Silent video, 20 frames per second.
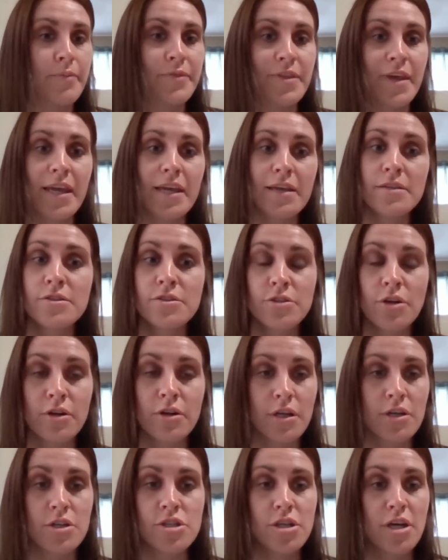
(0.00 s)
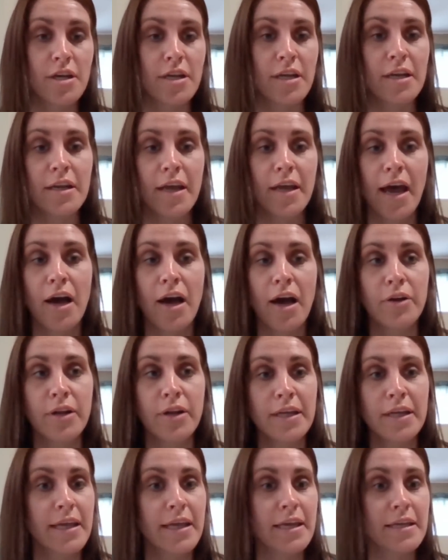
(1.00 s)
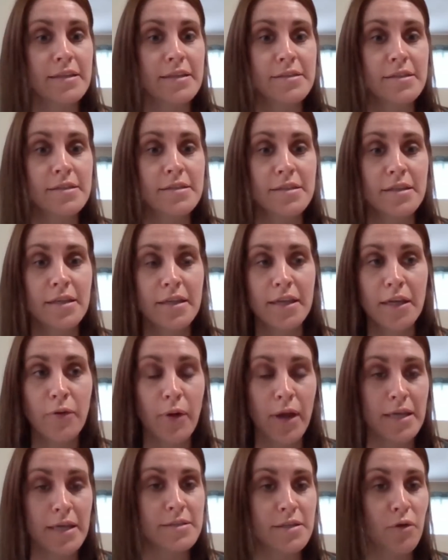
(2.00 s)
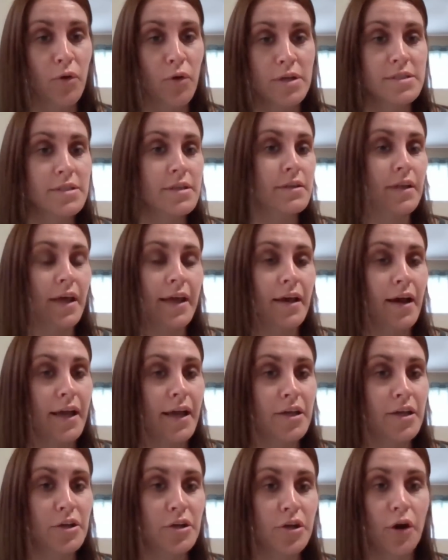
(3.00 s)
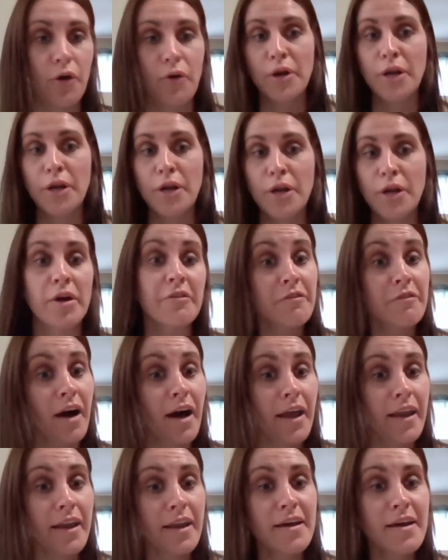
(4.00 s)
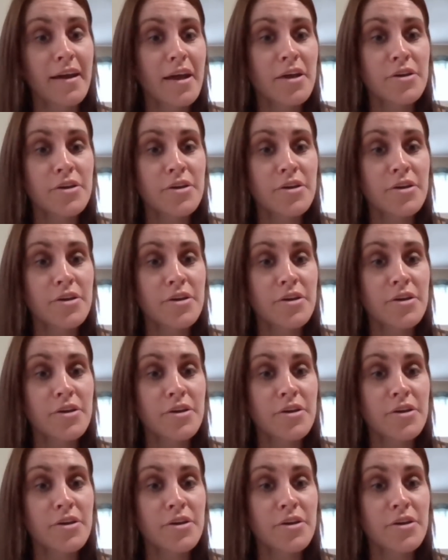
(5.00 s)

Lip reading: Things started shutting down in Kansas City anyways. It wasn't like I could go anywhere fun.